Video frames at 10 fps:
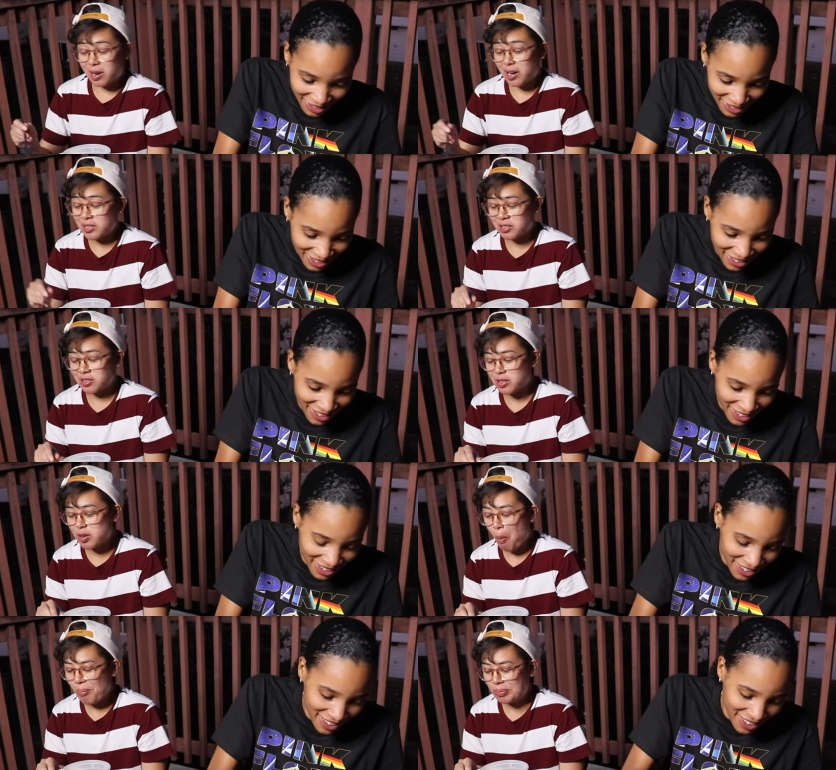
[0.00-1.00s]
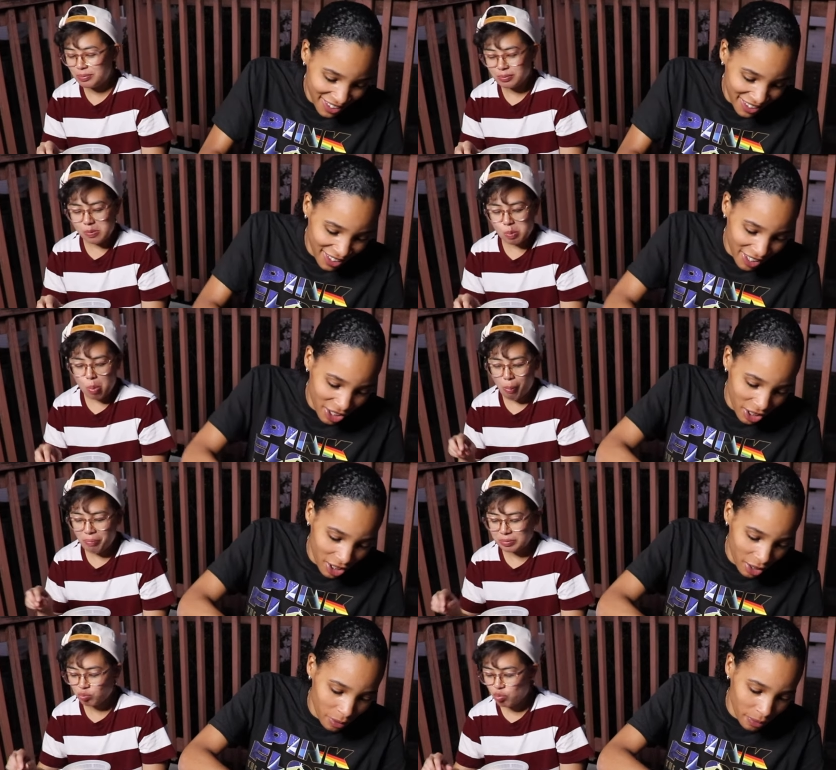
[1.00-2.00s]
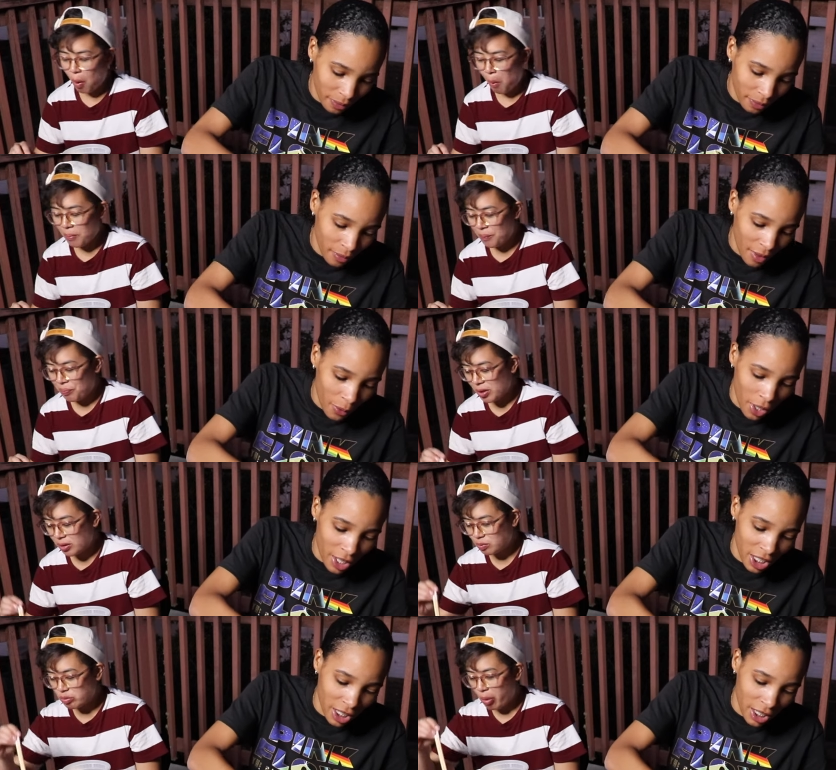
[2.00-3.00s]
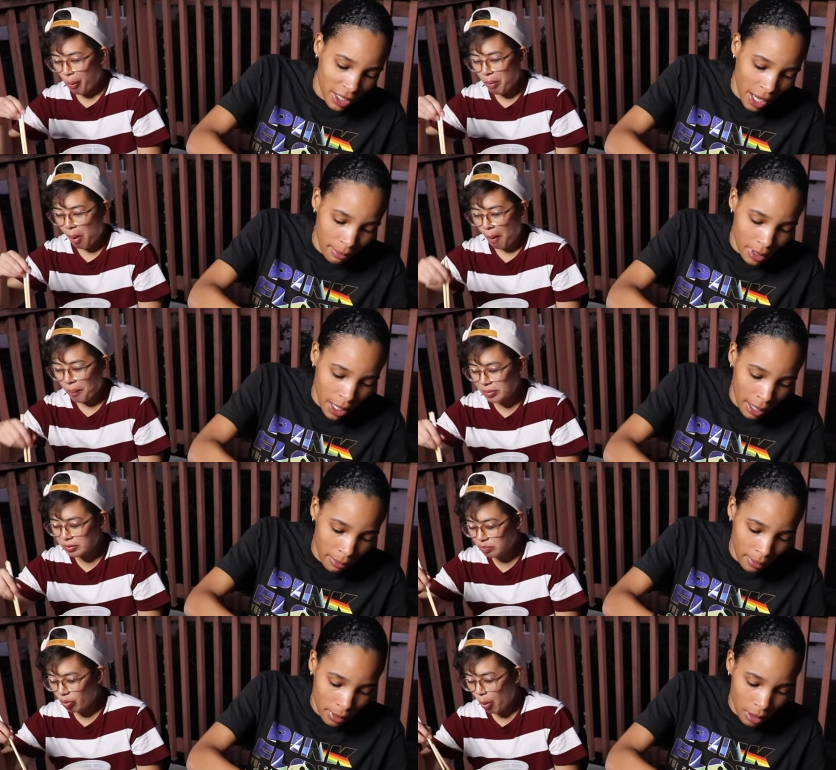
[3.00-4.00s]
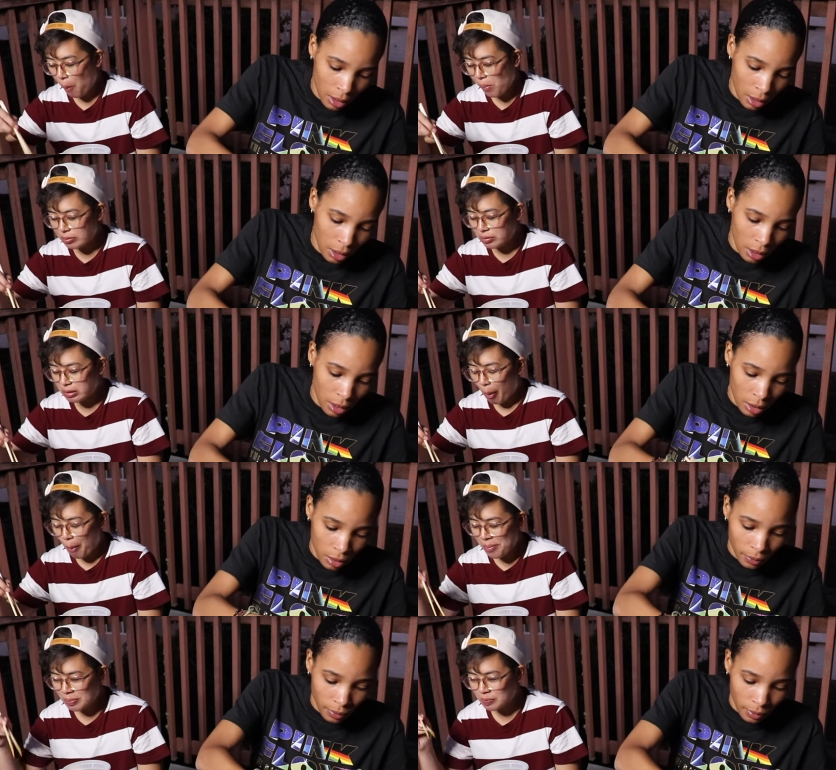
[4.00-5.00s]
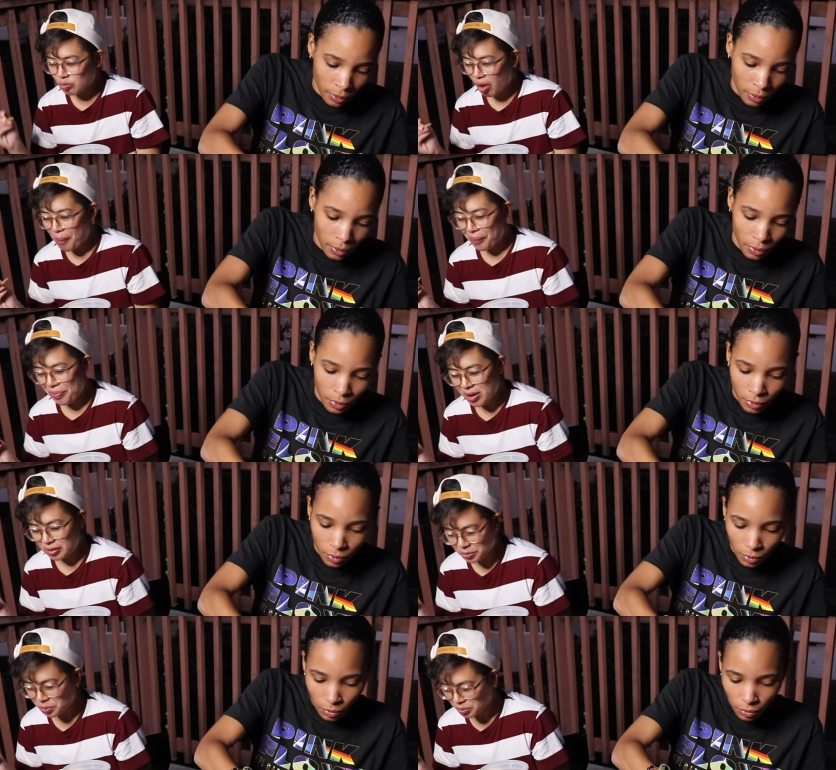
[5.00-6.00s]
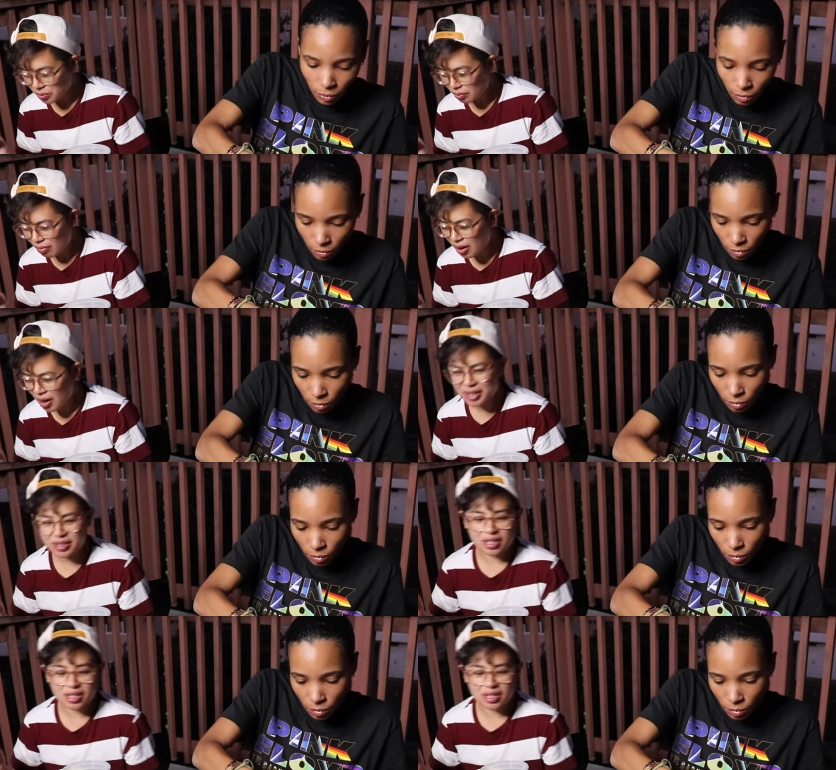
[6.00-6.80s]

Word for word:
Speaker 1: I think she's cute. You
Speaker 2: think she's cute? Well, is she a type? Type?
Speaker 1: Mm. I'd